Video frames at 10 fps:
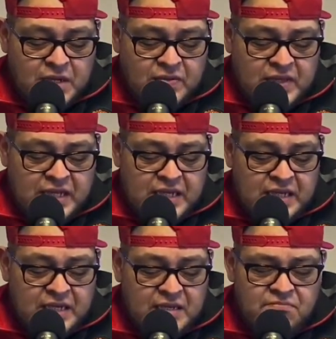
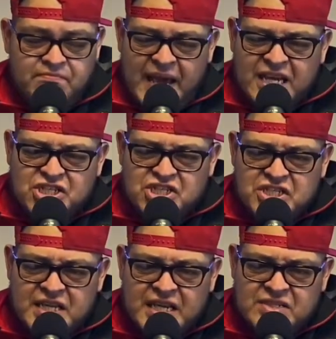The match,
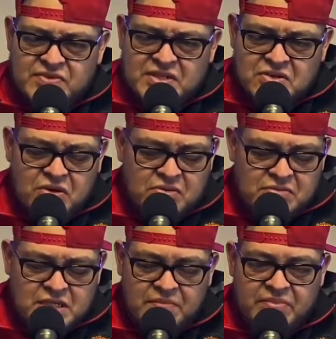I think is what it's called.
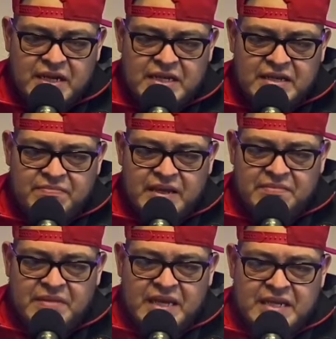Tom Brady, Peyton
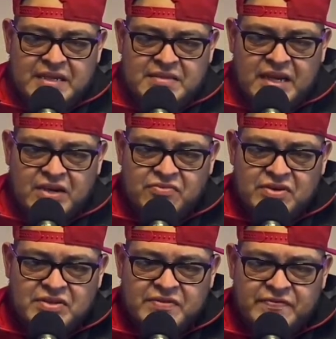Manning, Tiger
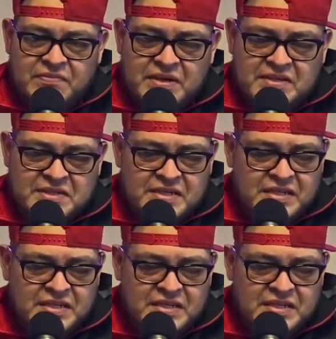Woods, and Phil Mickelson